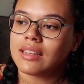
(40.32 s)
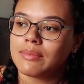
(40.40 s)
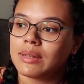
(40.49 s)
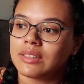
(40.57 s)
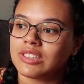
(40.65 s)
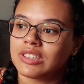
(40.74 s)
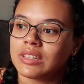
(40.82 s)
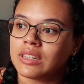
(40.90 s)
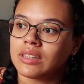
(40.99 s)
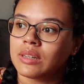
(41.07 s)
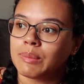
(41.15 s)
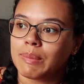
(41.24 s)
So much
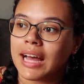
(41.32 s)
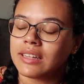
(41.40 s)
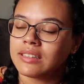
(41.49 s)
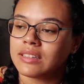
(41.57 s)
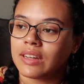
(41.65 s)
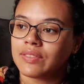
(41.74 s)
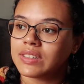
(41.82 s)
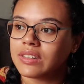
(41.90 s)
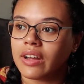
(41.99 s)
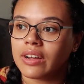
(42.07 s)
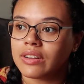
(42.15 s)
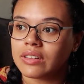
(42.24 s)
bad stuff is
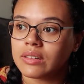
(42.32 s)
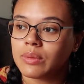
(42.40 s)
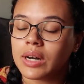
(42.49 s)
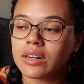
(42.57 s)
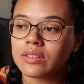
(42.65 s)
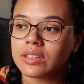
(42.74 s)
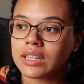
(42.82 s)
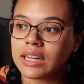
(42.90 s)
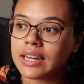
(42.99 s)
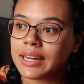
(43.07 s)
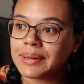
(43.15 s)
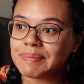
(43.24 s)
going on in the world,
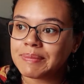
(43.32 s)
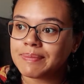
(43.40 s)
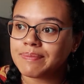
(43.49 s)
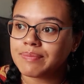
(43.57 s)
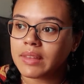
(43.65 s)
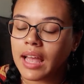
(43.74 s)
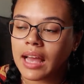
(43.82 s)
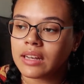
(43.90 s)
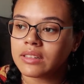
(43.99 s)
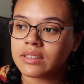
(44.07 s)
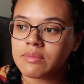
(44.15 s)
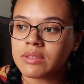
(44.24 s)
and
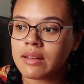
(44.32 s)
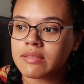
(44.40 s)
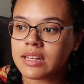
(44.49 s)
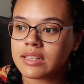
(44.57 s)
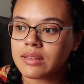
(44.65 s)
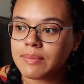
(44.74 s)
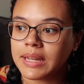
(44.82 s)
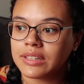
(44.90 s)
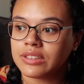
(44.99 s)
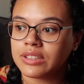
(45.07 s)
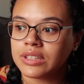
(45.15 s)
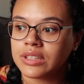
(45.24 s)
sometimes it's a
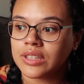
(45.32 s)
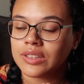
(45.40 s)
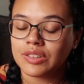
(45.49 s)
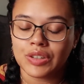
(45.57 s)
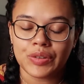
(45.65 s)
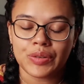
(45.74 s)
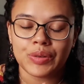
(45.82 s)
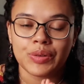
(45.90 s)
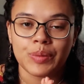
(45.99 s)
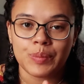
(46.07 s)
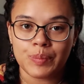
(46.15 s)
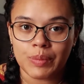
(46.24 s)
bit too
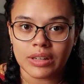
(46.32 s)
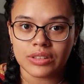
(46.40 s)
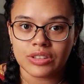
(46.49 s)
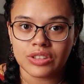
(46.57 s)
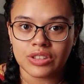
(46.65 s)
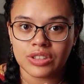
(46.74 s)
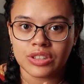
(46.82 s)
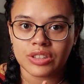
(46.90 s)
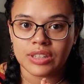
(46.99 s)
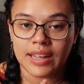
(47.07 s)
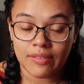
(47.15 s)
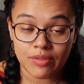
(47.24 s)
much
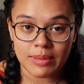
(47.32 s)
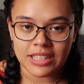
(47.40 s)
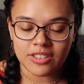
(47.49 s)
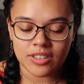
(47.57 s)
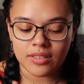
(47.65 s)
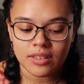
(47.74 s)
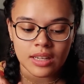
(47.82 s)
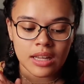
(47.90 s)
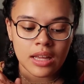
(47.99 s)
information.